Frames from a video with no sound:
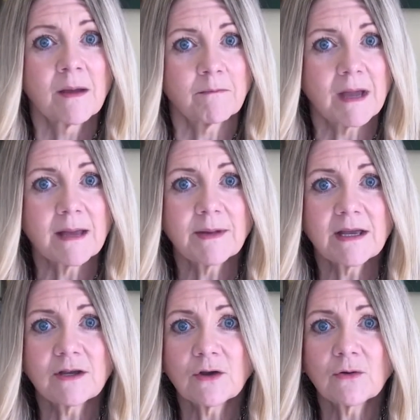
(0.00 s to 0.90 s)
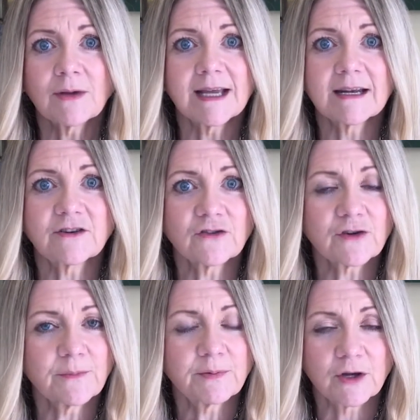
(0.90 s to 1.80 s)
Maybe you eat at your
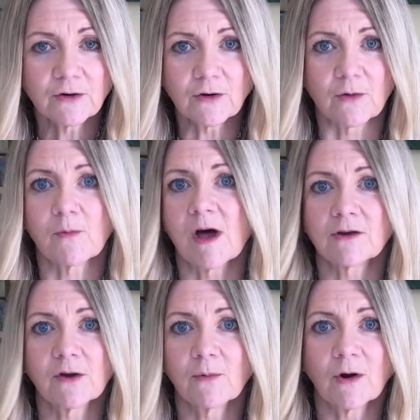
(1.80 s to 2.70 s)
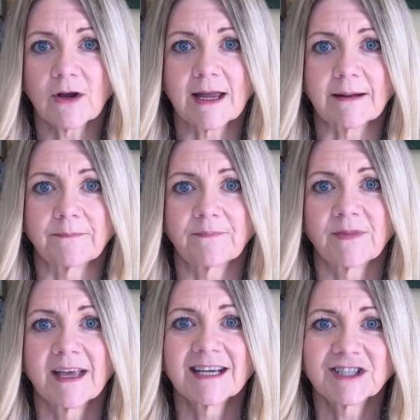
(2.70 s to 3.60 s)
computer while you're working.
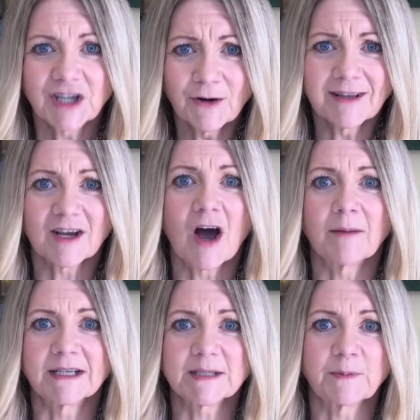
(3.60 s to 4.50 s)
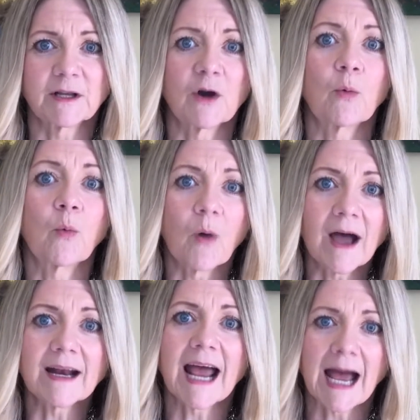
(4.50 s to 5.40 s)
Share in the comments below
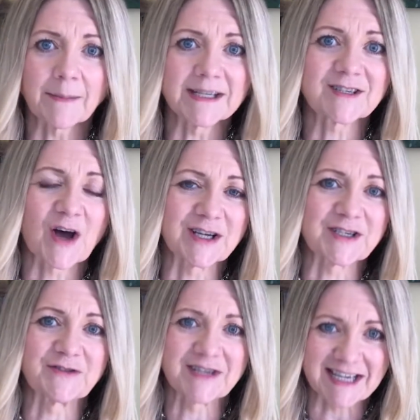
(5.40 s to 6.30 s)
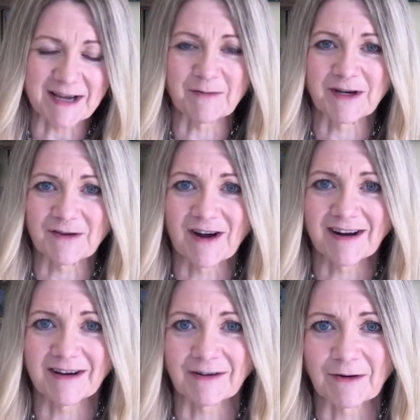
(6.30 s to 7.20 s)
what habits cause you to eat when you're not
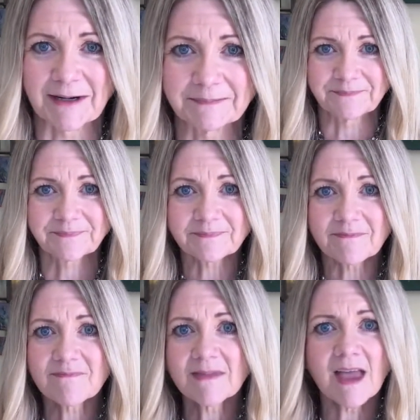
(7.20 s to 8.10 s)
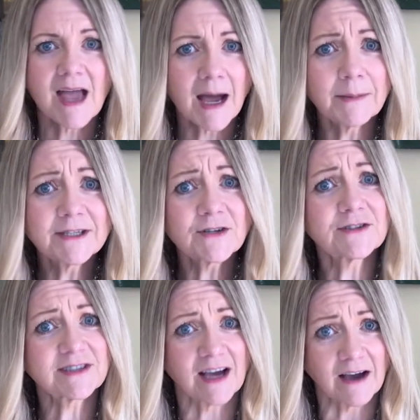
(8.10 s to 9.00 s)
hungry. Habits are
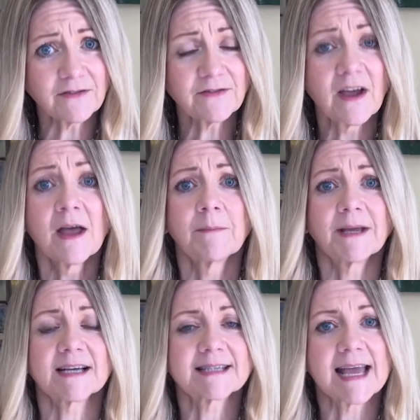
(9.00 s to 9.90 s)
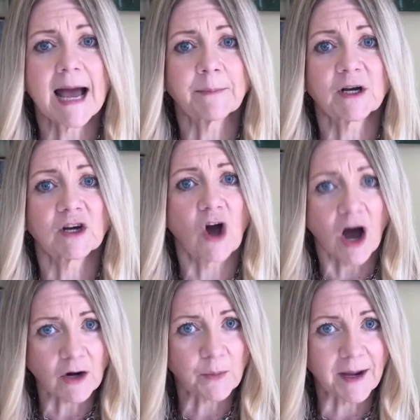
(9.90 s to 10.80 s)
tough because they happen on
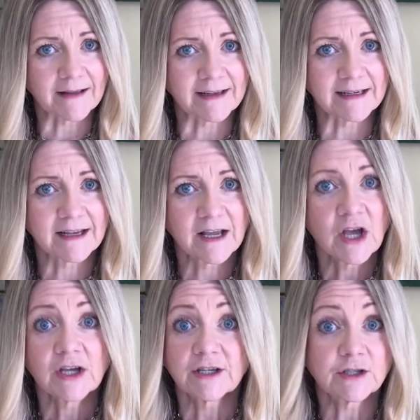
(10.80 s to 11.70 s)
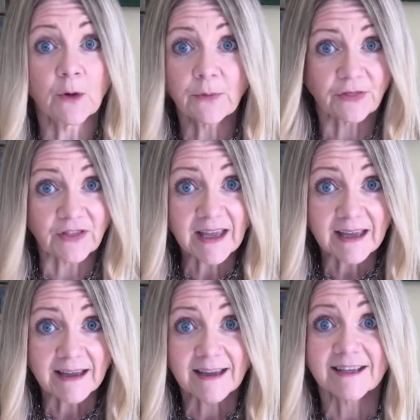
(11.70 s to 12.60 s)
autopilot. You don't
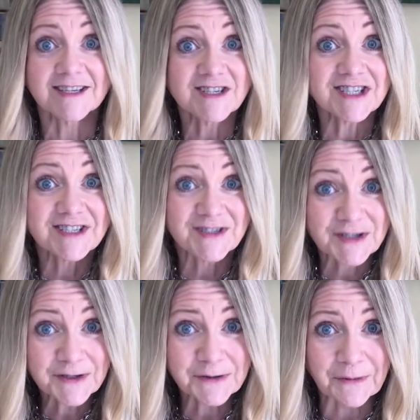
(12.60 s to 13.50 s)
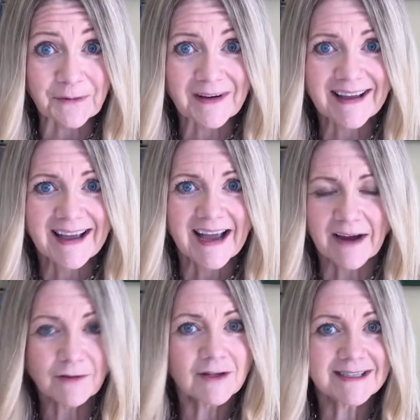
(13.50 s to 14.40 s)
think, you just do.
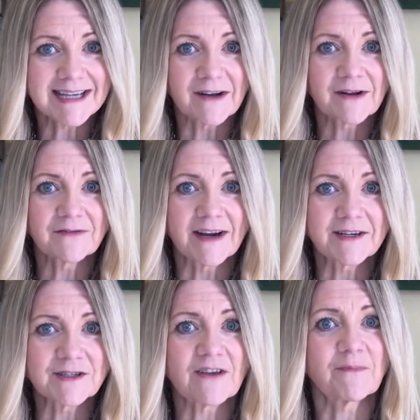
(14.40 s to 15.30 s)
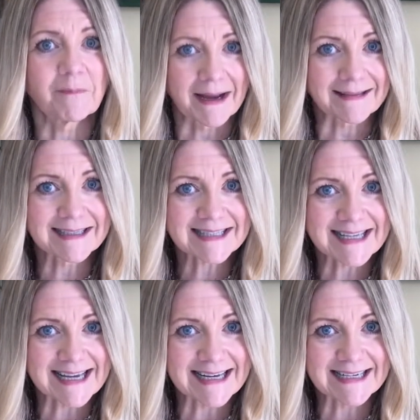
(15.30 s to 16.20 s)
Ever look down and find yourself mindlessly
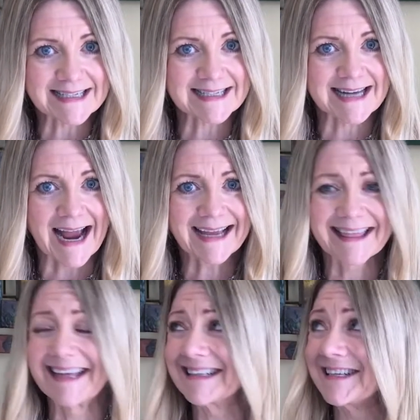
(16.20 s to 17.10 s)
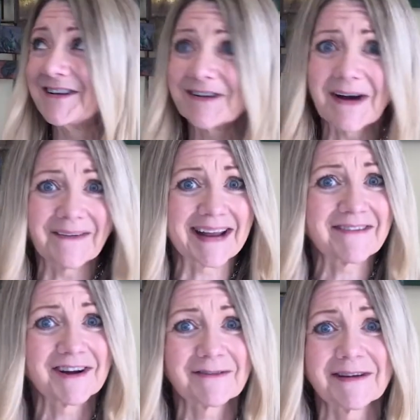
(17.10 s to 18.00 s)
eating a snack that you don't
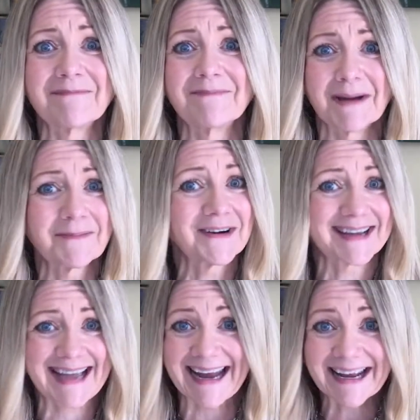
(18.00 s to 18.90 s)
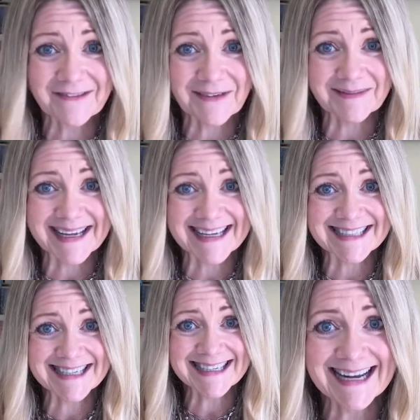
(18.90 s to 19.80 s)
even remember getting from the
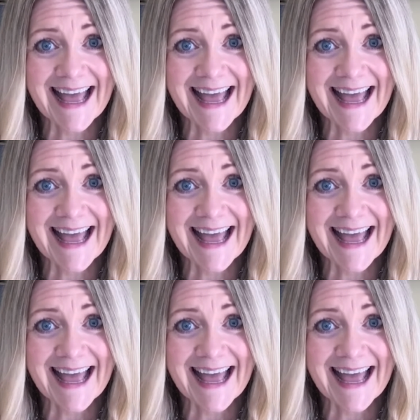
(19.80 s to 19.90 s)
kitchen?